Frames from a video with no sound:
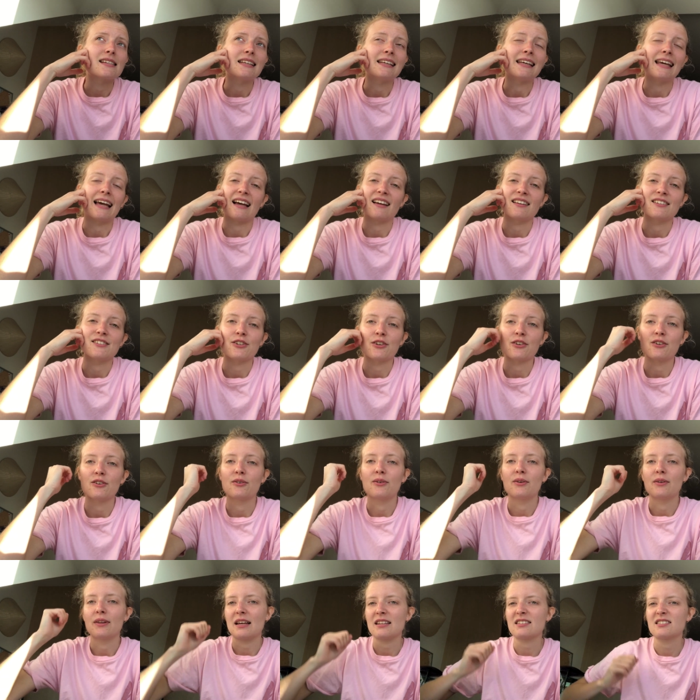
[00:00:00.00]
yeah, so
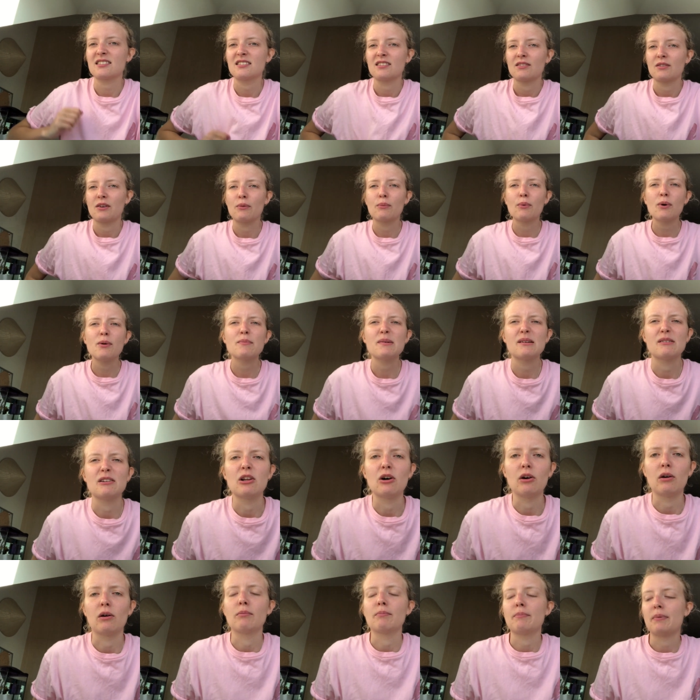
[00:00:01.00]
that's, it won't be
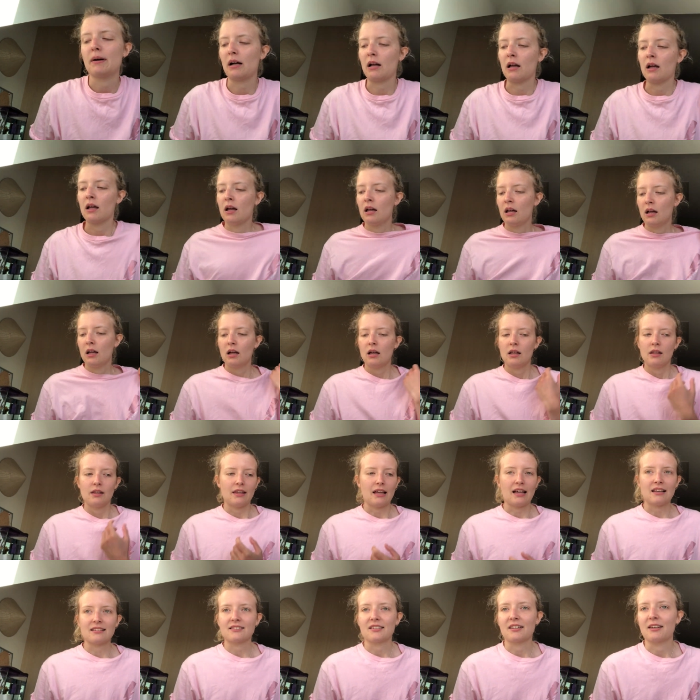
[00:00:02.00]
long, but
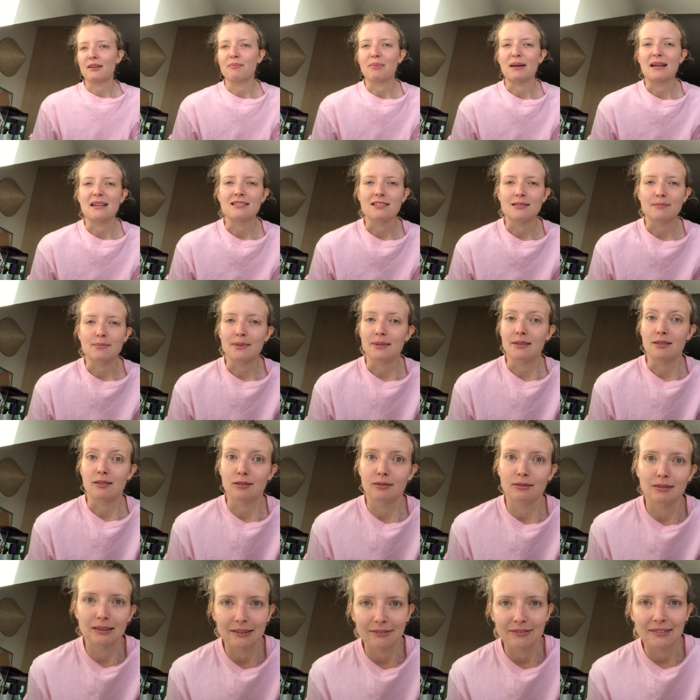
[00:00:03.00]
that's going to basically be the
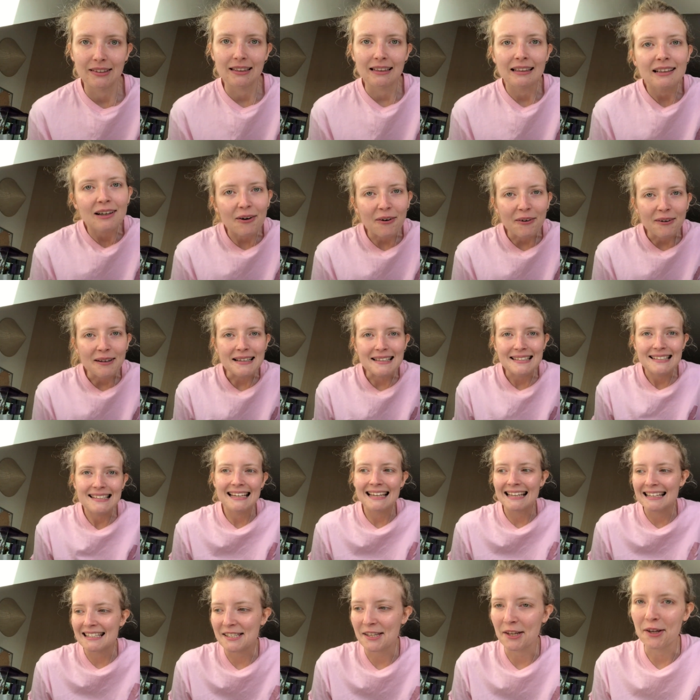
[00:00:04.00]
whole evening gone, isn't
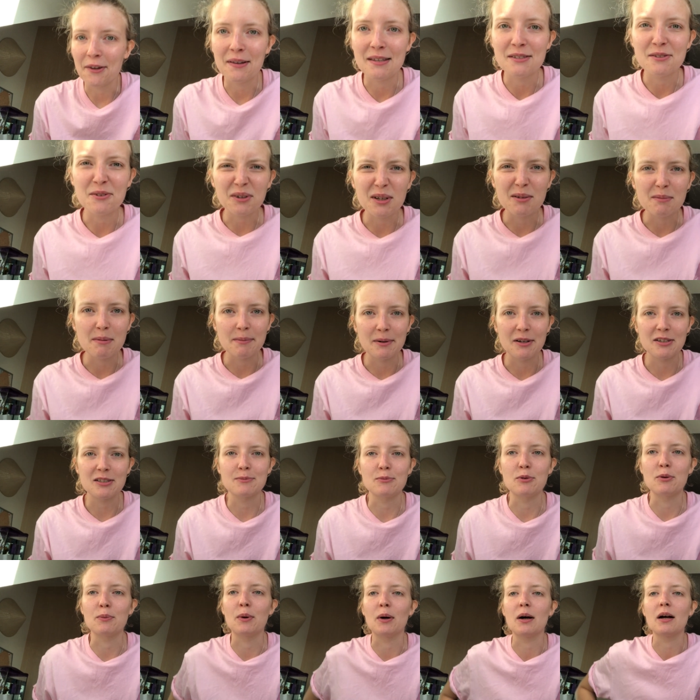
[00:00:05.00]
it? So there's not going to be much
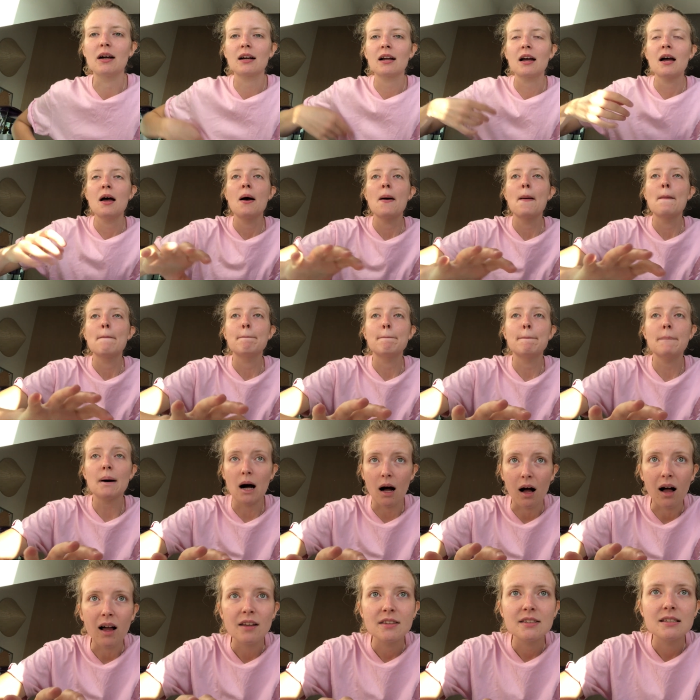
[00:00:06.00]
more work.
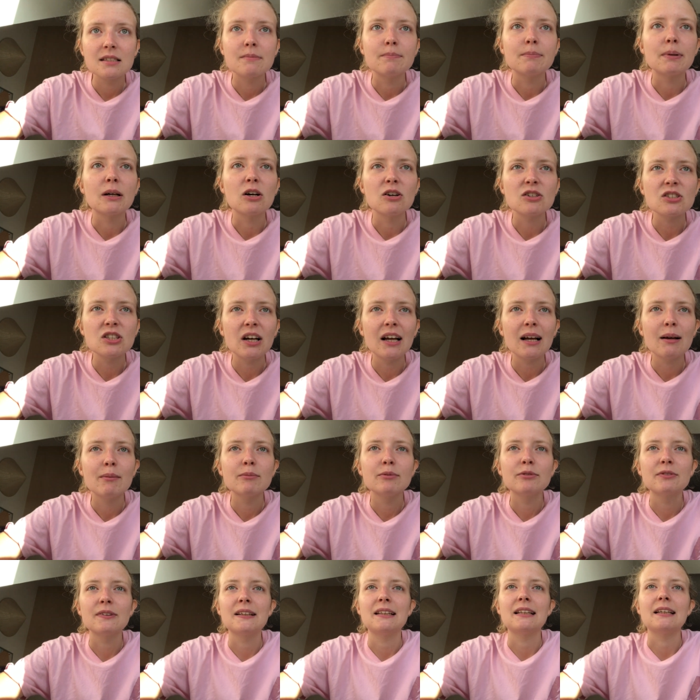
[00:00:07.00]
But because I am
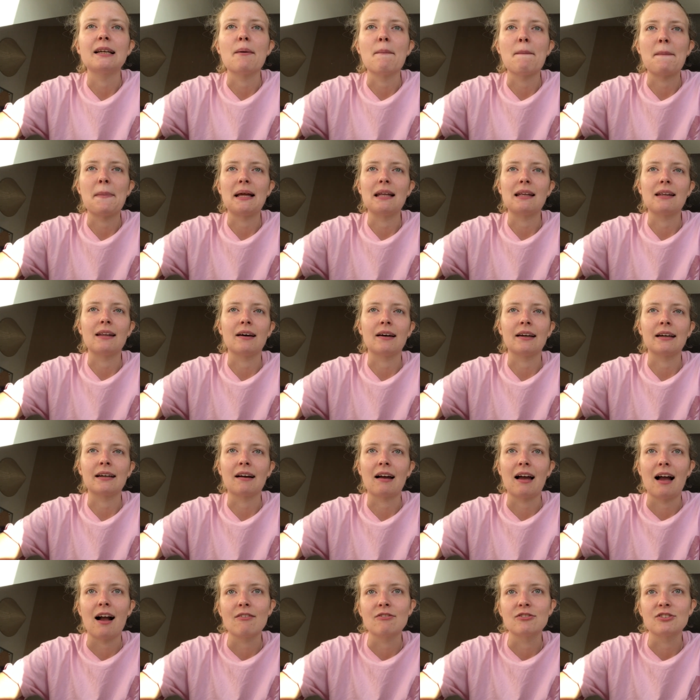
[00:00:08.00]
feeling a bit like
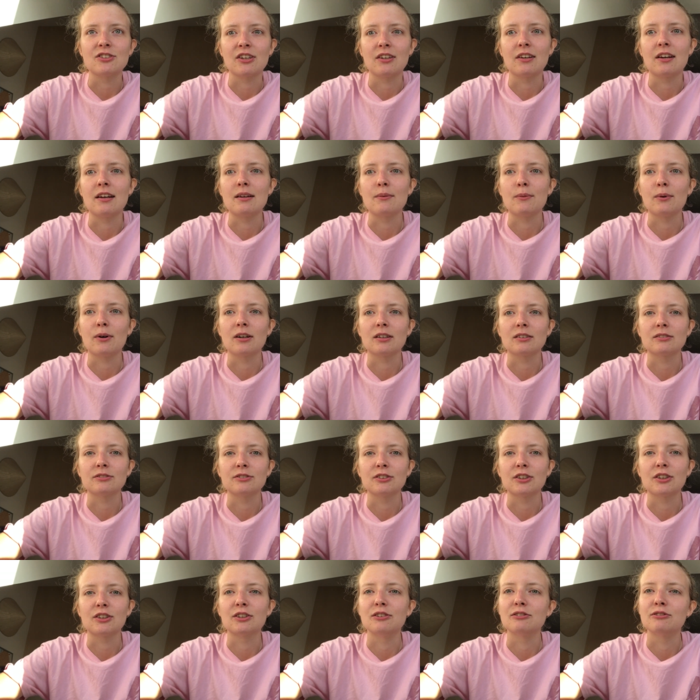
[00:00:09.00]
I haven't done any work
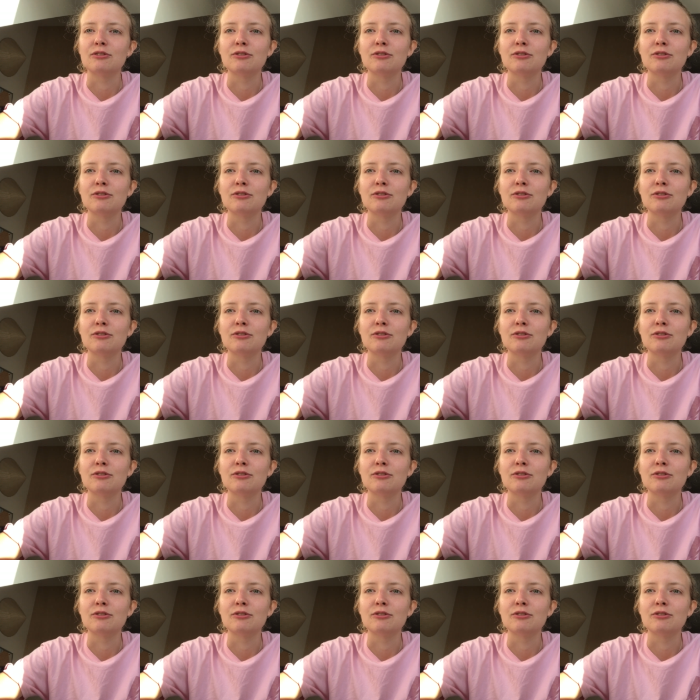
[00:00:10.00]
for a good